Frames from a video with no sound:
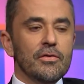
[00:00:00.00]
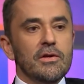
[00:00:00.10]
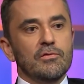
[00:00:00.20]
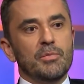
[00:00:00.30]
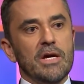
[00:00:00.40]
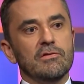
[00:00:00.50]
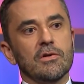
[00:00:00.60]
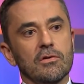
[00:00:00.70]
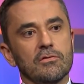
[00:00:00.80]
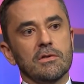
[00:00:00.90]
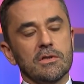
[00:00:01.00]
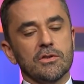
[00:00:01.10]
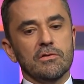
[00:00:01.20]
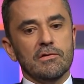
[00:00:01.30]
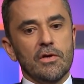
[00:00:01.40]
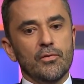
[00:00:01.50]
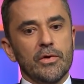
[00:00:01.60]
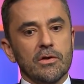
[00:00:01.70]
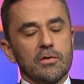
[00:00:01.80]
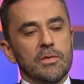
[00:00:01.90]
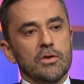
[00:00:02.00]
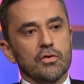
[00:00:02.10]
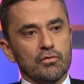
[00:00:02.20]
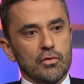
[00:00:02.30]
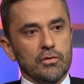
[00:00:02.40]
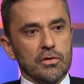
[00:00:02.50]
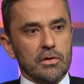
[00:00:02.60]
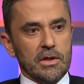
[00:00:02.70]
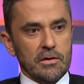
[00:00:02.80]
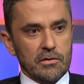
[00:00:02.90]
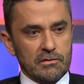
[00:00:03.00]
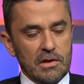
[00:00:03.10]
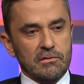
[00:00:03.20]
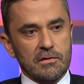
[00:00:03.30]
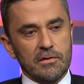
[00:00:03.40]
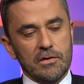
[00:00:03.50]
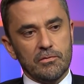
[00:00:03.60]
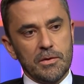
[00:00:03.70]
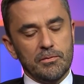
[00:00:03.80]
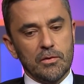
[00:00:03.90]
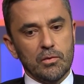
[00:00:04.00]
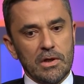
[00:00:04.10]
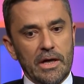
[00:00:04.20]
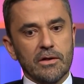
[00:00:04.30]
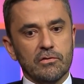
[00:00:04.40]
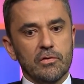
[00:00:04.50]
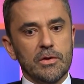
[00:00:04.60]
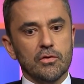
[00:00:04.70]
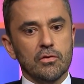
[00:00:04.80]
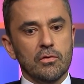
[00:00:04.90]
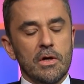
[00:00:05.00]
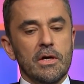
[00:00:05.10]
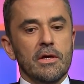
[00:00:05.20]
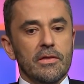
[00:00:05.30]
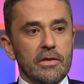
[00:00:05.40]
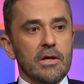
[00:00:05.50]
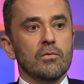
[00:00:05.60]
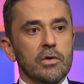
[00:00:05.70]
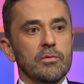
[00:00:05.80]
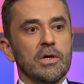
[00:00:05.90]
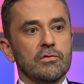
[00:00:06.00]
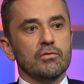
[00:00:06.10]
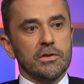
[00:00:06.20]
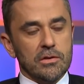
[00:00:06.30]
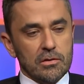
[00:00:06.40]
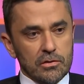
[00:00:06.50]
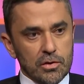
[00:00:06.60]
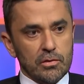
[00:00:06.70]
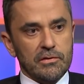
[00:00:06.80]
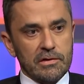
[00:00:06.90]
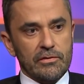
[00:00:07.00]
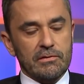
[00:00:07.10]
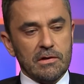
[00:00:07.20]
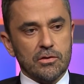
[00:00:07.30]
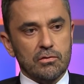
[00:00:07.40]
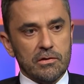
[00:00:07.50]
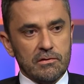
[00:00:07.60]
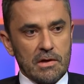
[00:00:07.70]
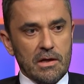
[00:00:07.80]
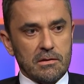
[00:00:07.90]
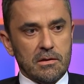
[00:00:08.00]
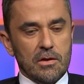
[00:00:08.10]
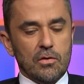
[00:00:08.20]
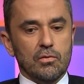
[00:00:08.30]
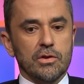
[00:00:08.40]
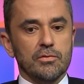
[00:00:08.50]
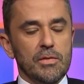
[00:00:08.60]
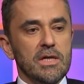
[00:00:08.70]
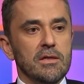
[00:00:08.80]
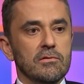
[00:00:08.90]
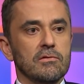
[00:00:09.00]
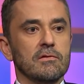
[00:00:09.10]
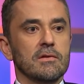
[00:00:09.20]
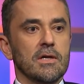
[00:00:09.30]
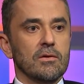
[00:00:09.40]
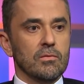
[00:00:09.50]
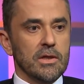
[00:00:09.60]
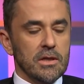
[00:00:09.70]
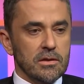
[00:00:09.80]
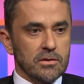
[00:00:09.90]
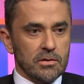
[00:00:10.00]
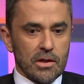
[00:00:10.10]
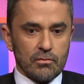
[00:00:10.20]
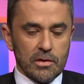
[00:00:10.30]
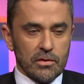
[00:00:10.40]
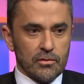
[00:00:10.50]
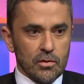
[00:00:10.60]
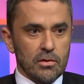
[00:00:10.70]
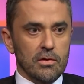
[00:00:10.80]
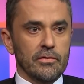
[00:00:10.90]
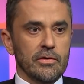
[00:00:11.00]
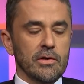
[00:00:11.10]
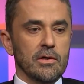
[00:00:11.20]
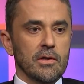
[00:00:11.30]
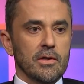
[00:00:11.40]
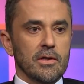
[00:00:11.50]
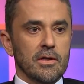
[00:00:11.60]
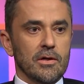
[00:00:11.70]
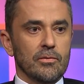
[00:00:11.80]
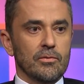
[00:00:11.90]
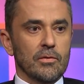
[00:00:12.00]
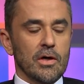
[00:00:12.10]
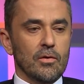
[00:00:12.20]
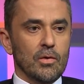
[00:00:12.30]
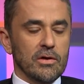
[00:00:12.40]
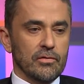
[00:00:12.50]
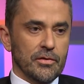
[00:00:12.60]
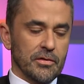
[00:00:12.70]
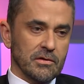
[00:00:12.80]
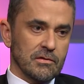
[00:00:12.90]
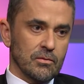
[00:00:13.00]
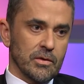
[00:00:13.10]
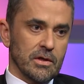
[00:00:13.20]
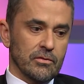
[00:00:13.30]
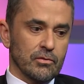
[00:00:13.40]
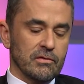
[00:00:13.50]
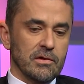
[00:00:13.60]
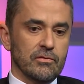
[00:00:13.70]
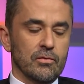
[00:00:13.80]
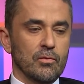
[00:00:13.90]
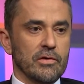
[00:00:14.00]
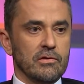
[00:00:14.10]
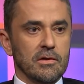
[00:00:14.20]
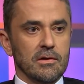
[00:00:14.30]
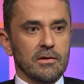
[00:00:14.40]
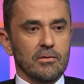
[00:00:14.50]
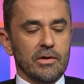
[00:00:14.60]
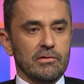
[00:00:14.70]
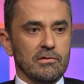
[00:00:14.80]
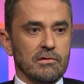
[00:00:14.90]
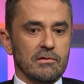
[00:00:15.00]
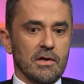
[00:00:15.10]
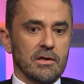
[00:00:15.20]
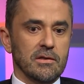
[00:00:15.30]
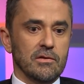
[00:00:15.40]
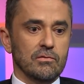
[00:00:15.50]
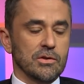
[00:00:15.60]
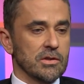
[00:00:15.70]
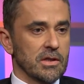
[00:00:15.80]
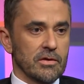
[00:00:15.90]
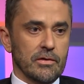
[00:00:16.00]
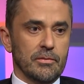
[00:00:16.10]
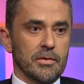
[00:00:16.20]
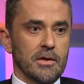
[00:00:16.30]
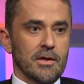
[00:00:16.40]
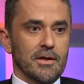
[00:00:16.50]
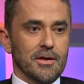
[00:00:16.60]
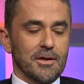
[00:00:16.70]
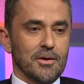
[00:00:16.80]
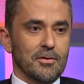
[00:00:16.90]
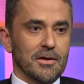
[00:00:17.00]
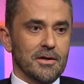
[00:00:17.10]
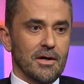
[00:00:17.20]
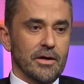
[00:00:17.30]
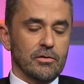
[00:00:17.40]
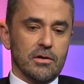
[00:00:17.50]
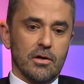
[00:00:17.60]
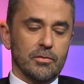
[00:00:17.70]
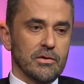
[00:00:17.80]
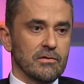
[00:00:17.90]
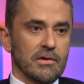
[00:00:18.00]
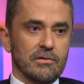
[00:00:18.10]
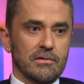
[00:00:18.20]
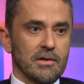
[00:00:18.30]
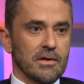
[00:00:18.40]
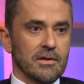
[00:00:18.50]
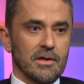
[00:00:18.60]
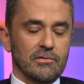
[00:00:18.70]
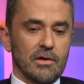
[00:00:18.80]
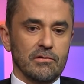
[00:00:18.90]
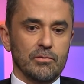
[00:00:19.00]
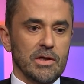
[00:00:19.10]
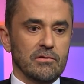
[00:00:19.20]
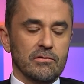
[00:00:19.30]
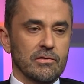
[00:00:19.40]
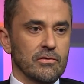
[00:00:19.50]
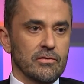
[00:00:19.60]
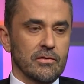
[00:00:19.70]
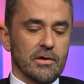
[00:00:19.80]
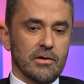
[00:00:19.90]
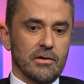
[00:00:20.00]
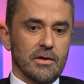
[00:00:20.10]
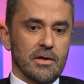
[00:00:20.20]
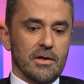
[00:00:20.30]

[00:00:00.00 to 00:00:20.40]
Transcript: know, these basic contradictions, if we are to be true to in the sense that these people would like us to be true, then we must return to a 7th century state, which means that we need to get rid of all of the wonderful things that we have received from Western societies. We should give up, you know, hydrocarbons as a means of sort of